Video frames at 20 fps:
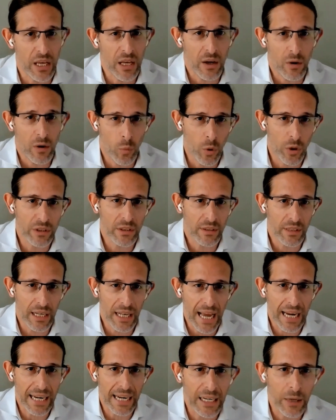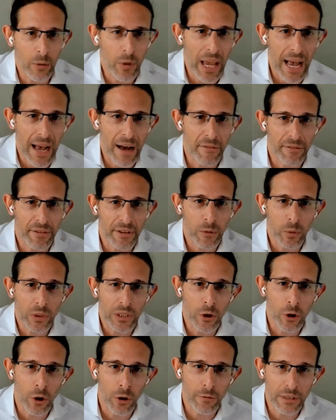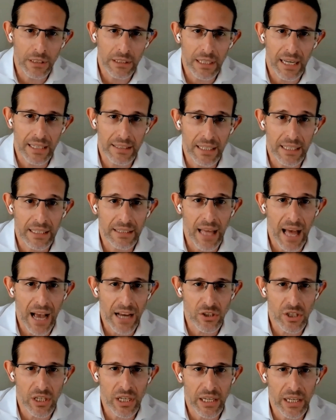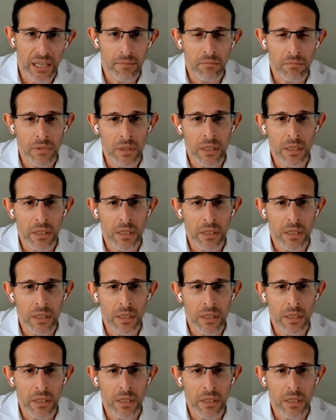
What luckily we have with COVID that it actually